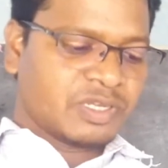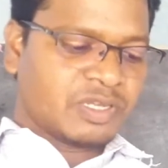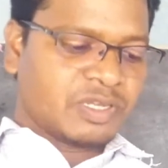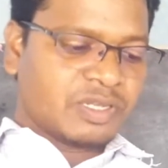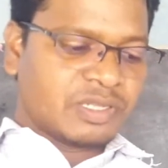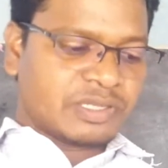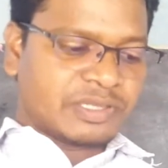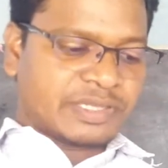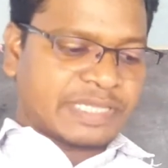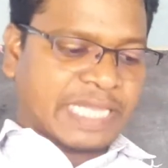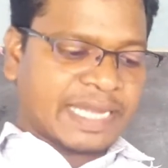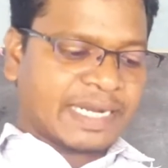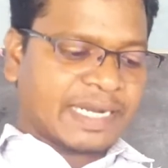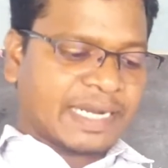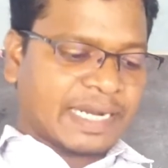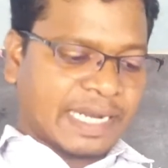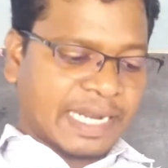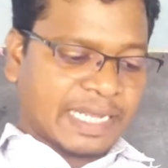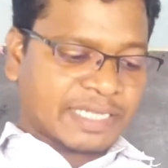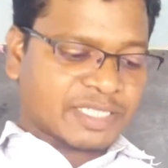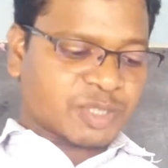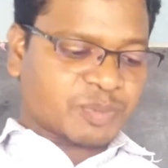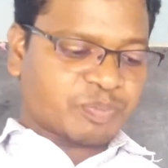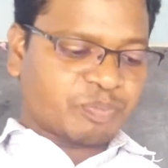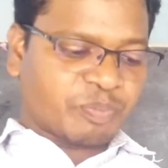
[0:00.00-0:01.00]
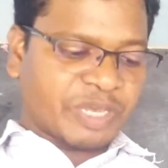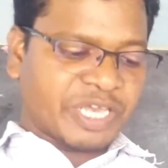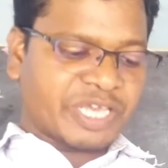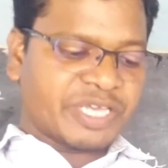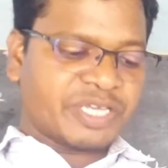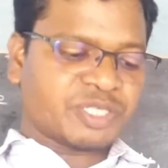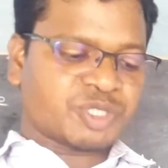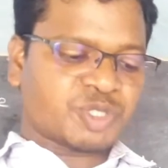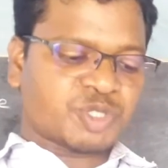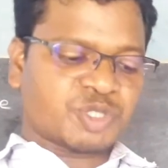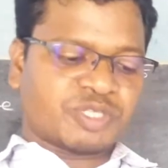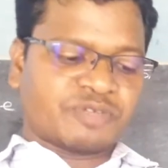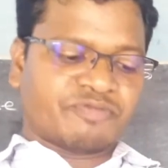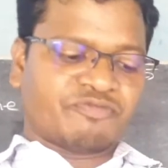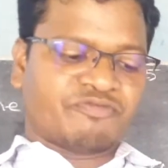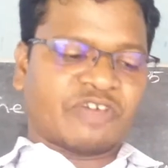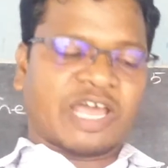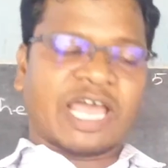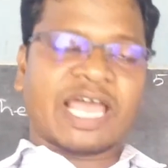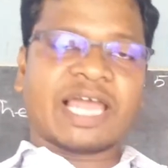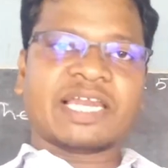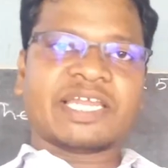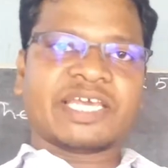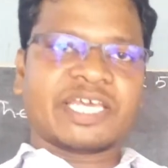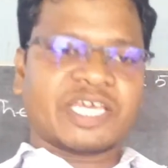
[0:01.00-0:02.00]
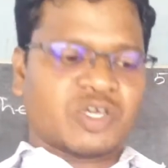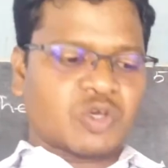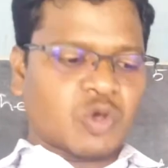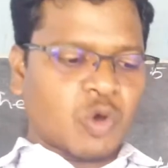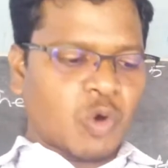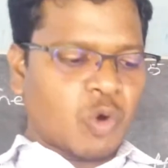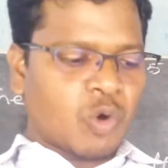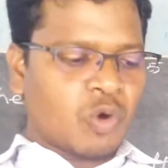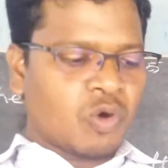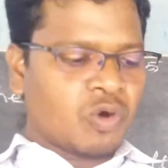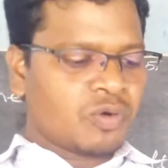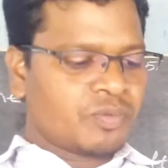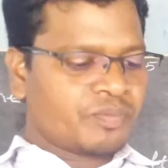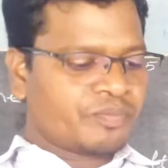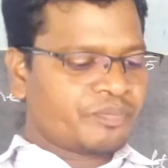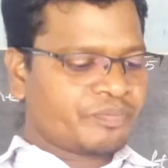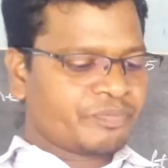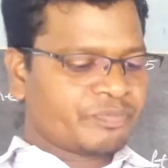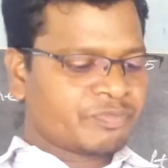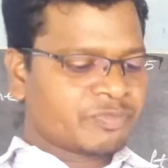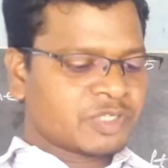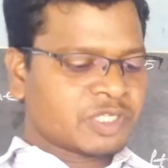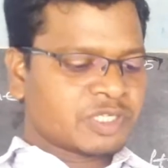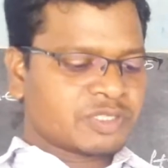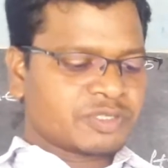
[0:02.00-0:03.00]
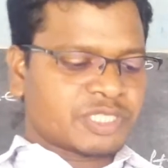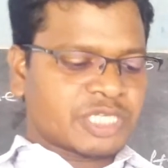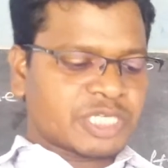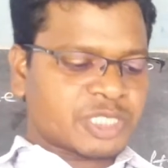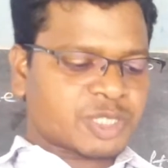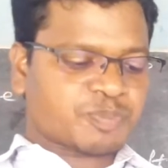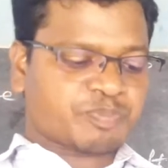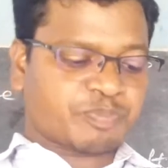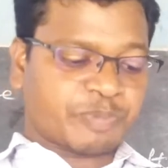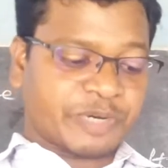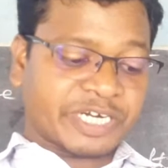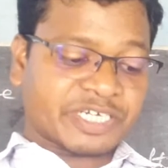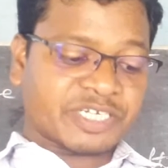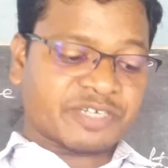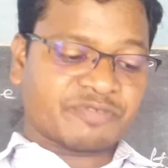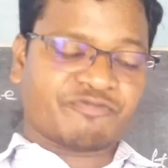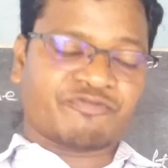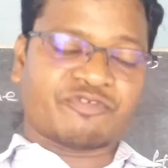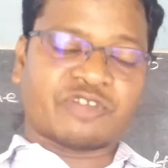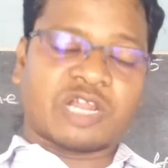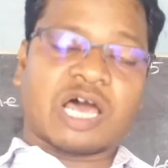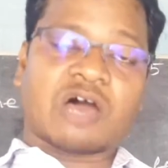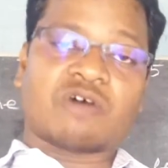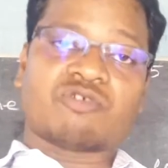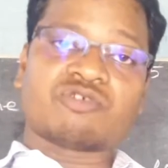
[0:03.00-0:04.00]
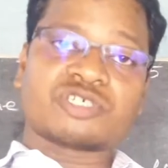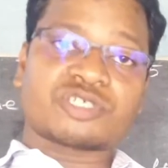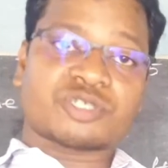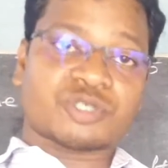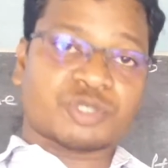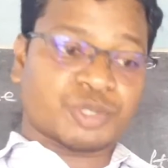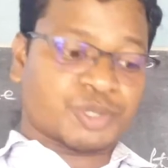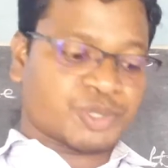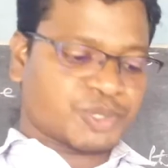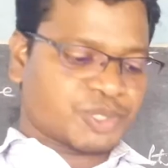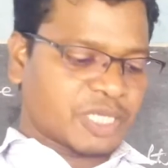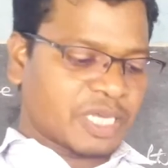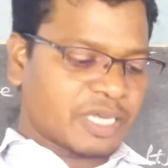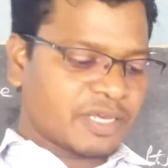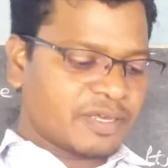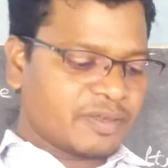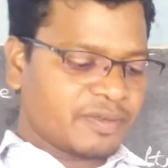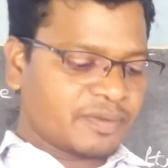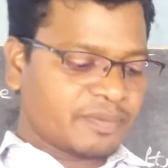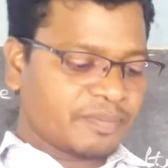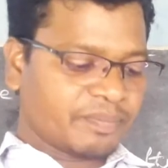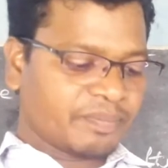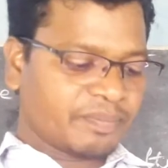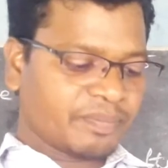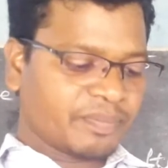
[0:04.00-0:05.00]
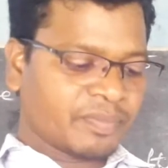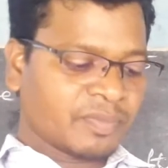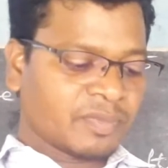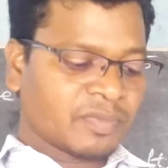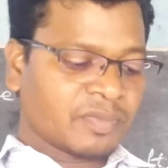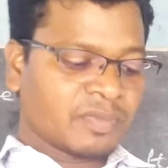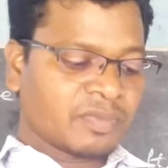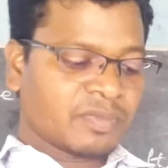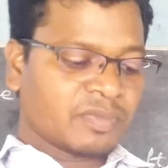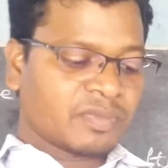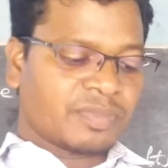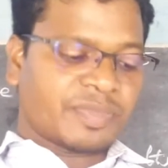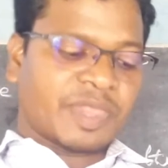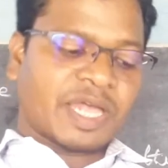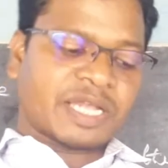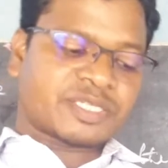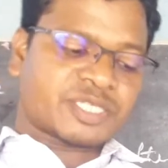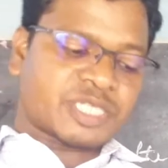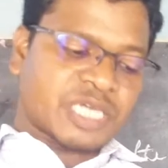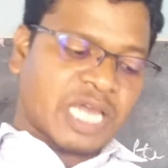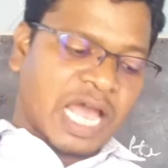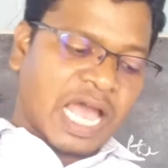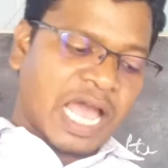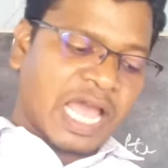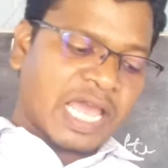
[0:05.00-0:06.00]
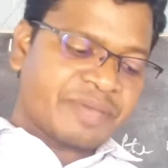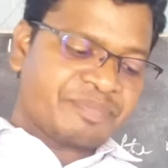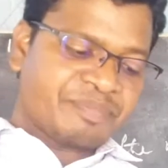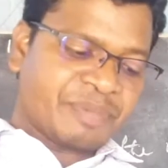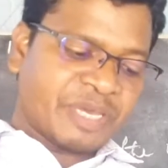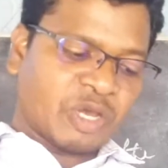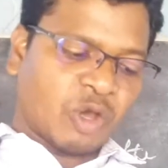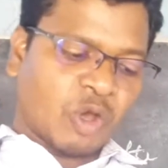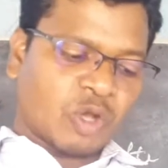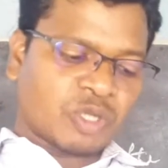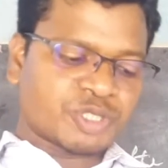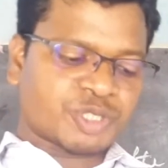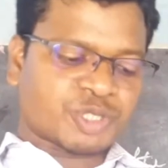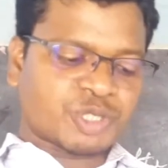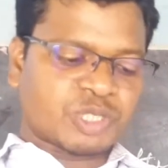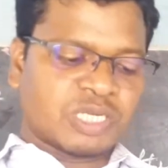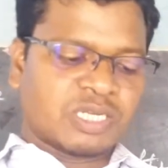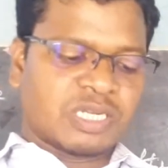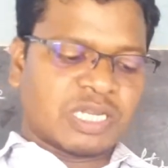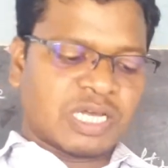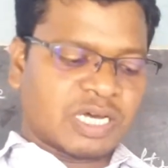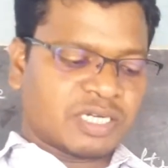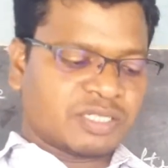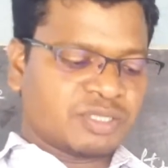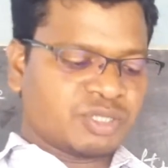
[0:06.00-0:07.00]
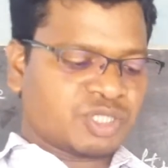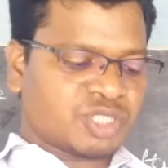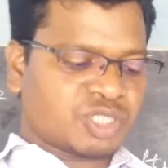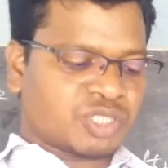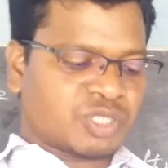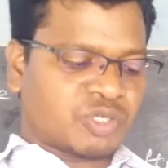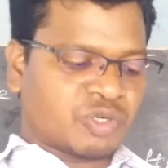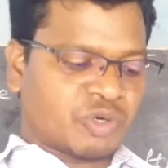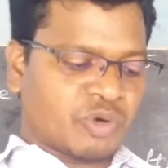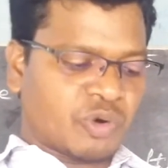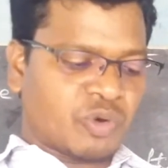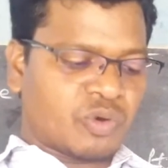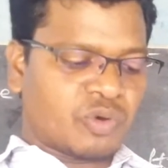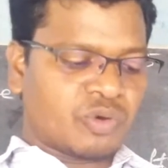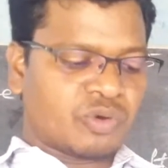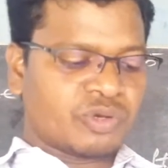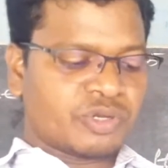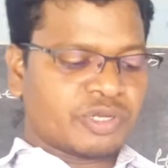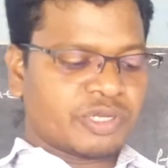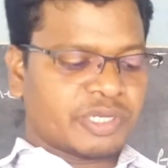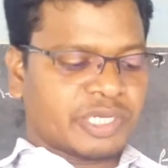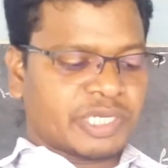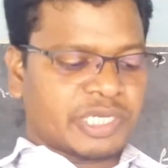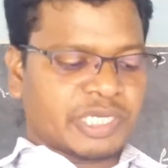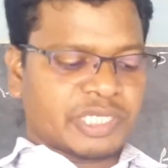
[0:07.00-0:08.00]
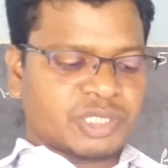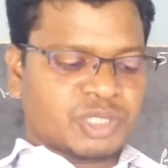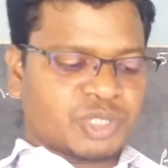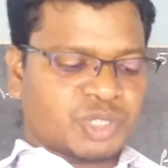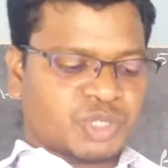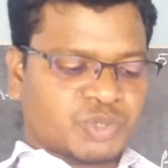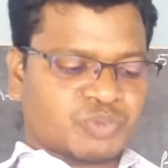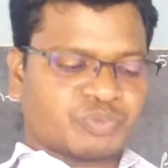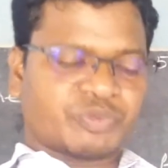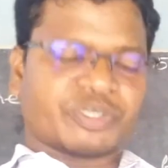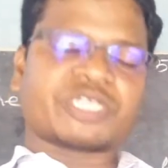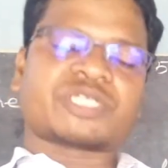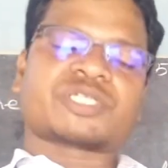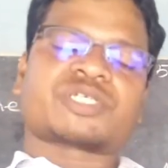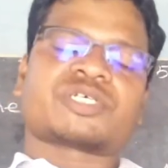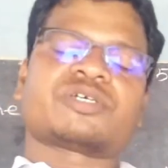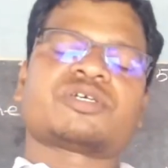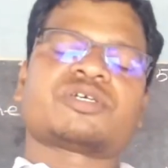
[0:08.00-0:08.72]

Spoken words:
Then let me to the valley go, this pretty flower to see, that I may also learn to grow in sweet